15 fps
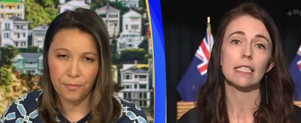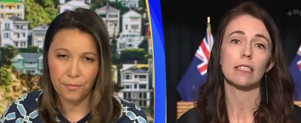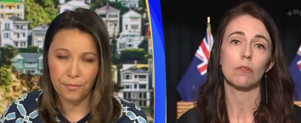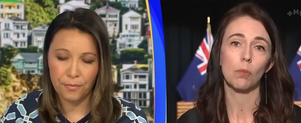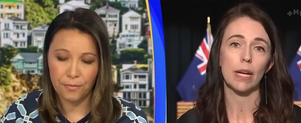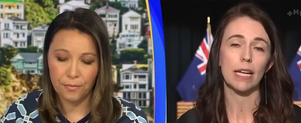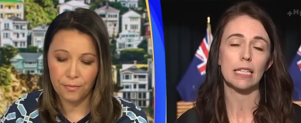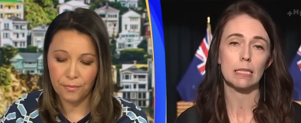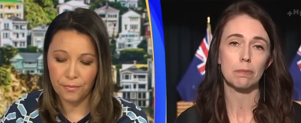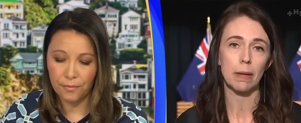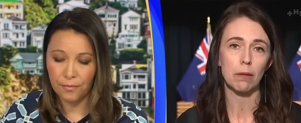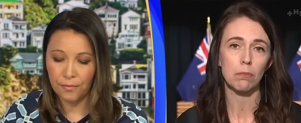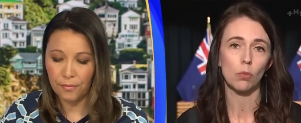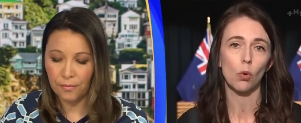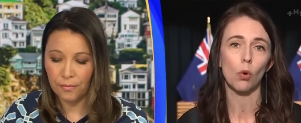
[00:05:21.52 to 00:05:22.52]
Speaker 1: and we expect
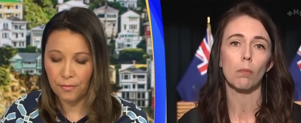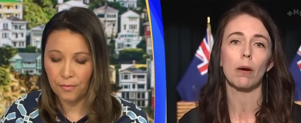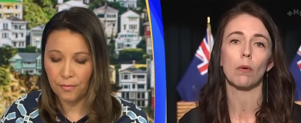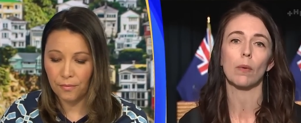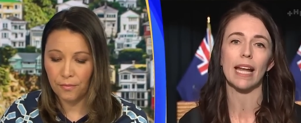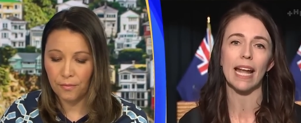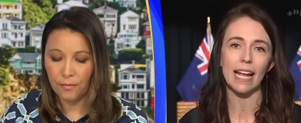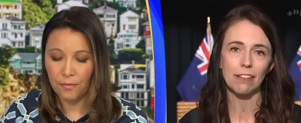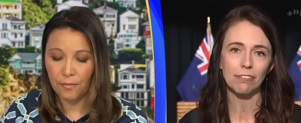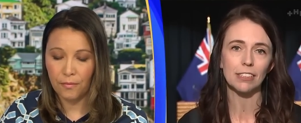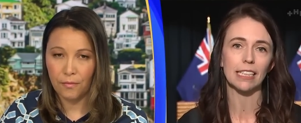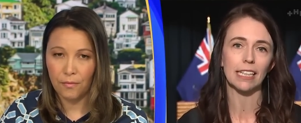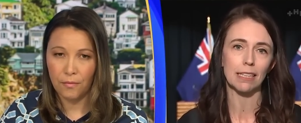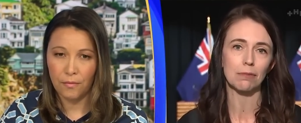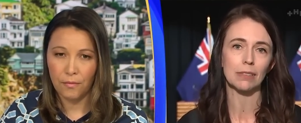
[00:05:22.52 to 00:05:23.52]
more. But we have to
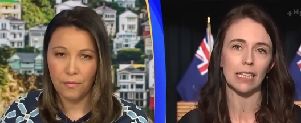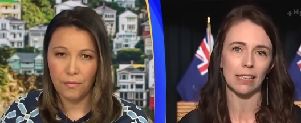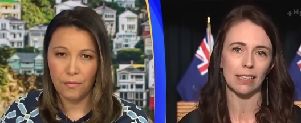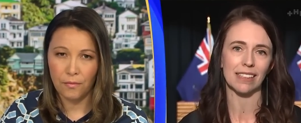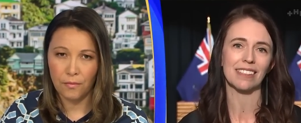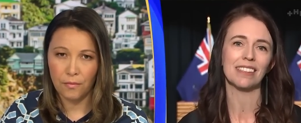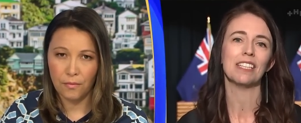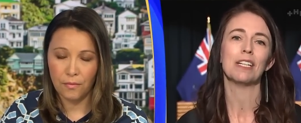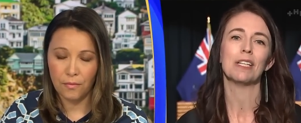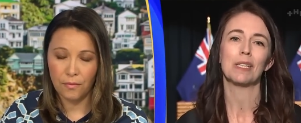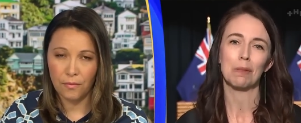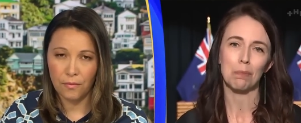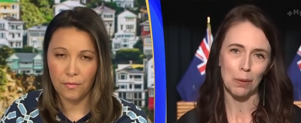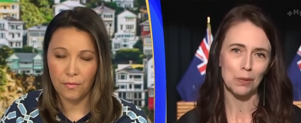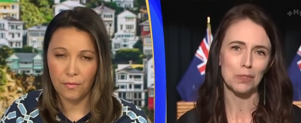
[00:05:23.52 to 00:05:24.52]
keep telling the
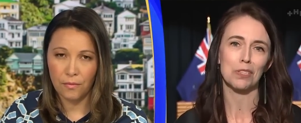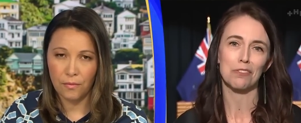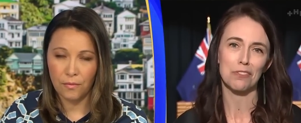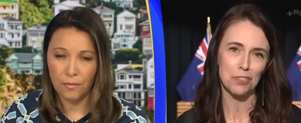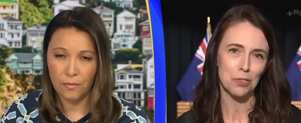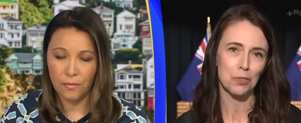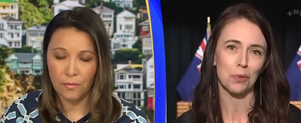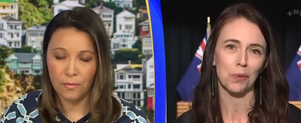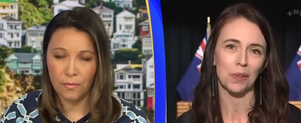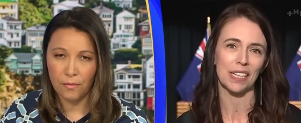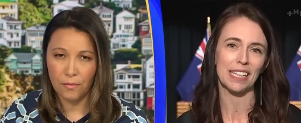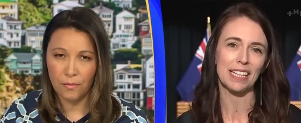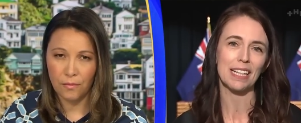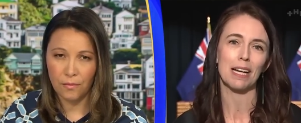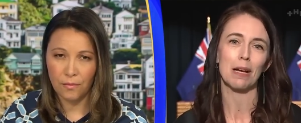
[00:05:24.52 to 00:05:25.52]
positive
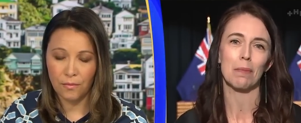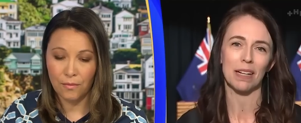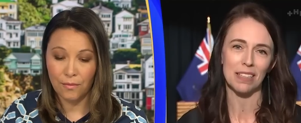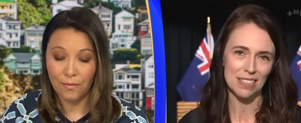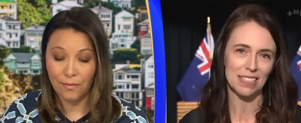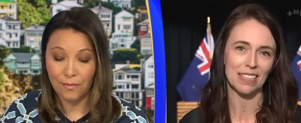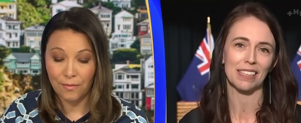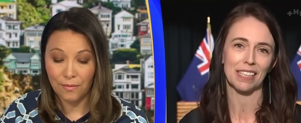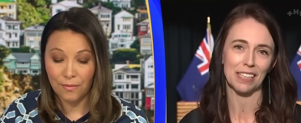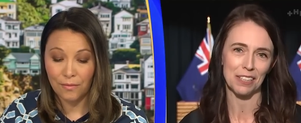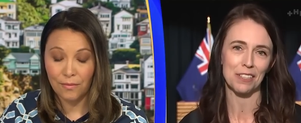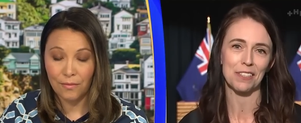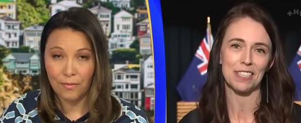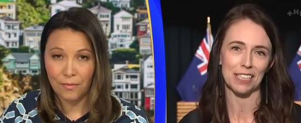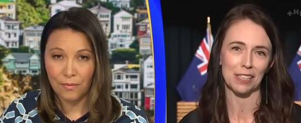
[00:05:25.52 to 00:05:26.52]
story about settling in
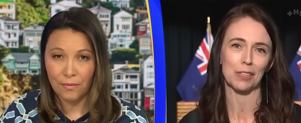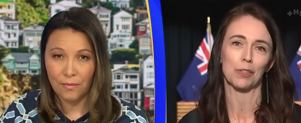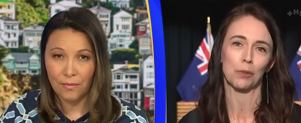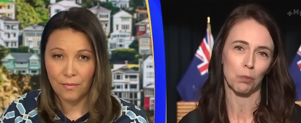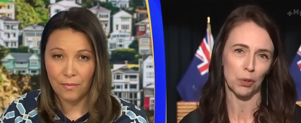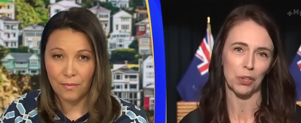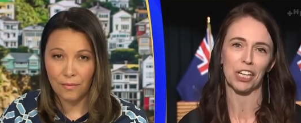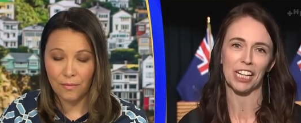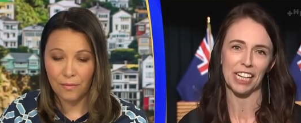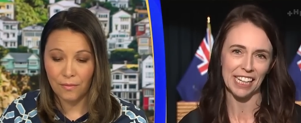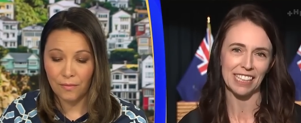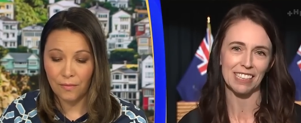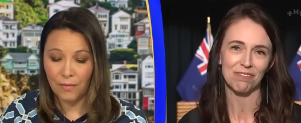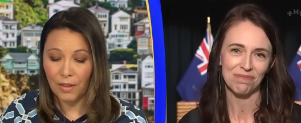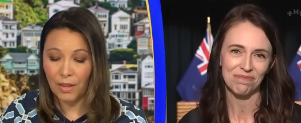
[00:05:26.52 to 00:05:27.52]
New Zealand and working
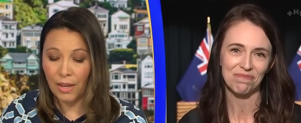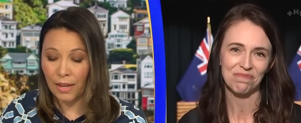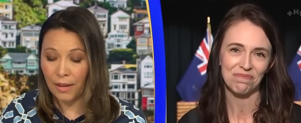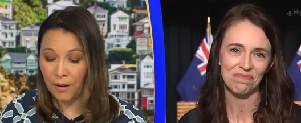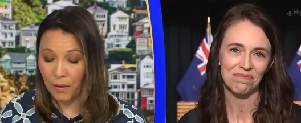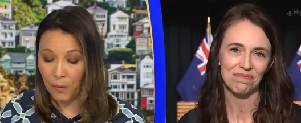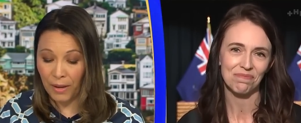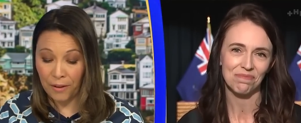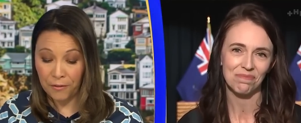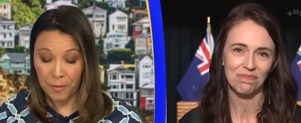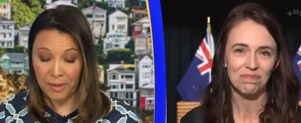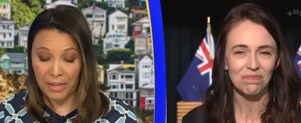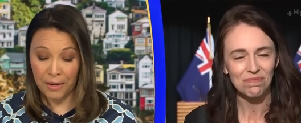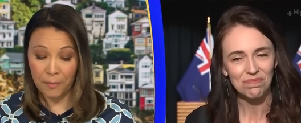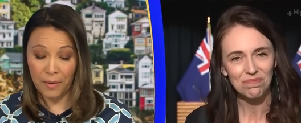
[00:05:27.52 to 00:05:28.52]
here.
Speaker 2: Yeah, we have to
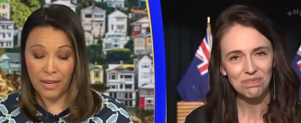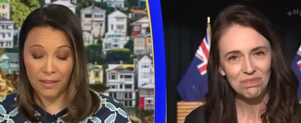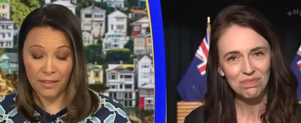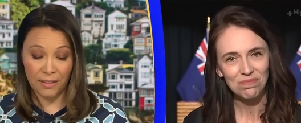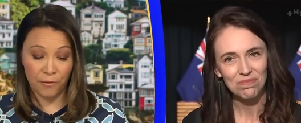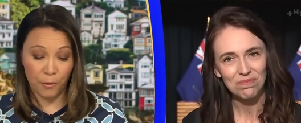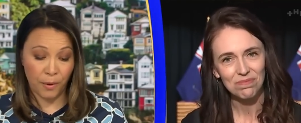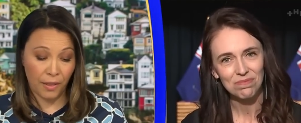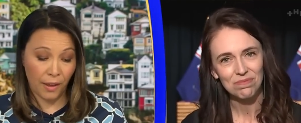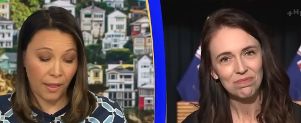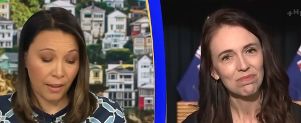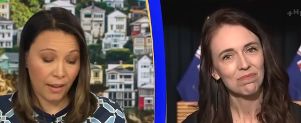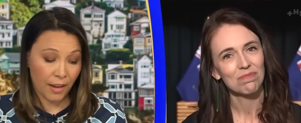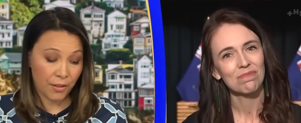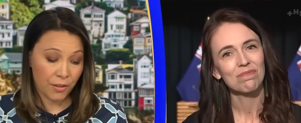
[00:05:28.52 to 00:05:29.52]
be competitive with other
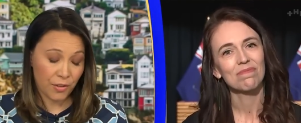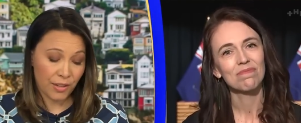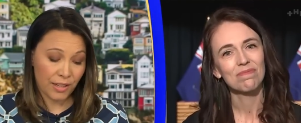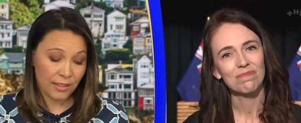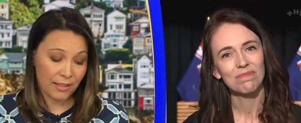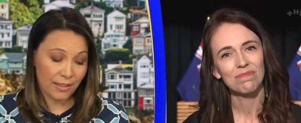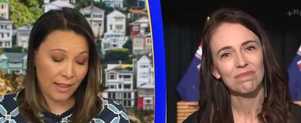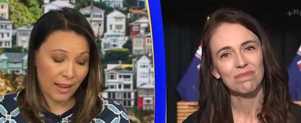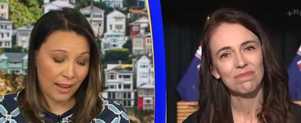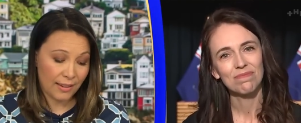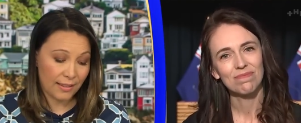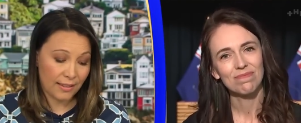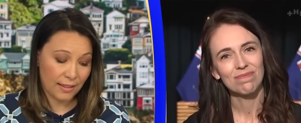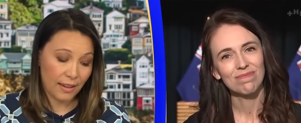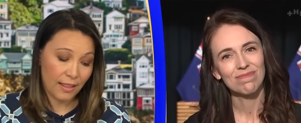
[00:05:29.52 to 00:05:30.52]
countries
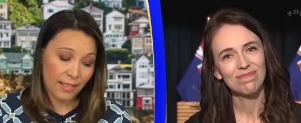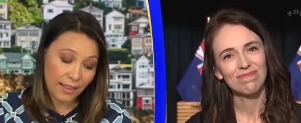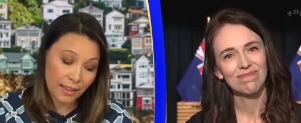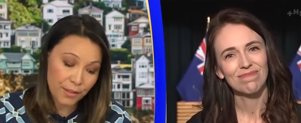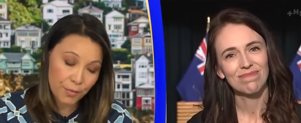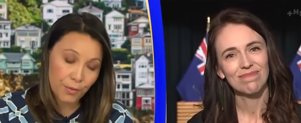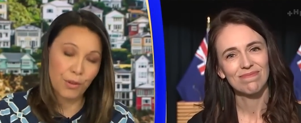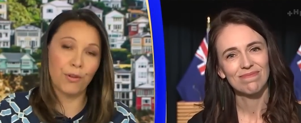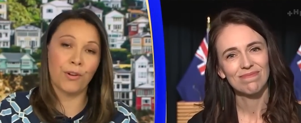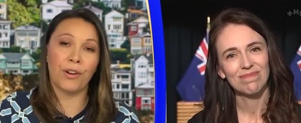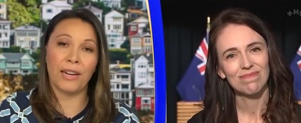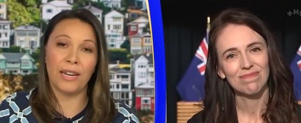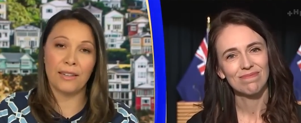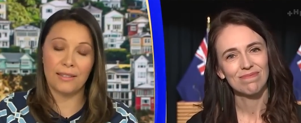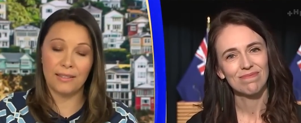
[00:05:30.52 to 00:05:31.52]
that this
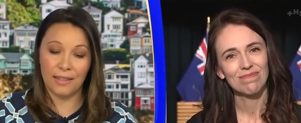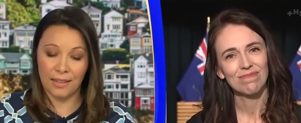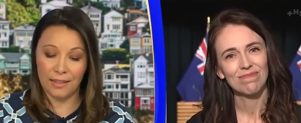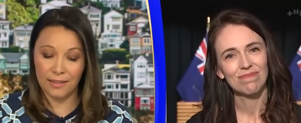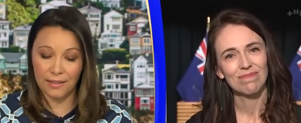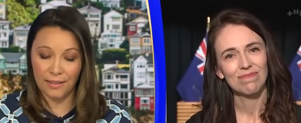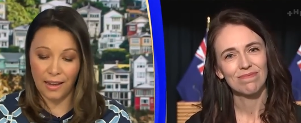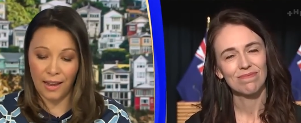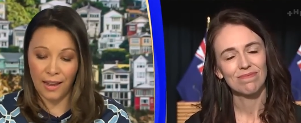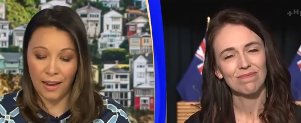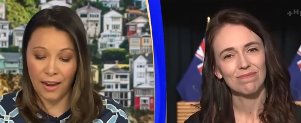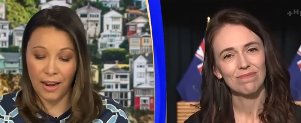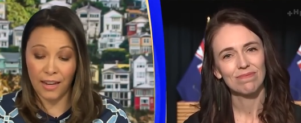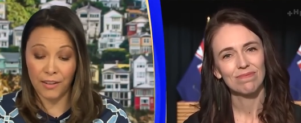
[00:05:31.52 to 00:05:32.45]
recruiter says Uh, are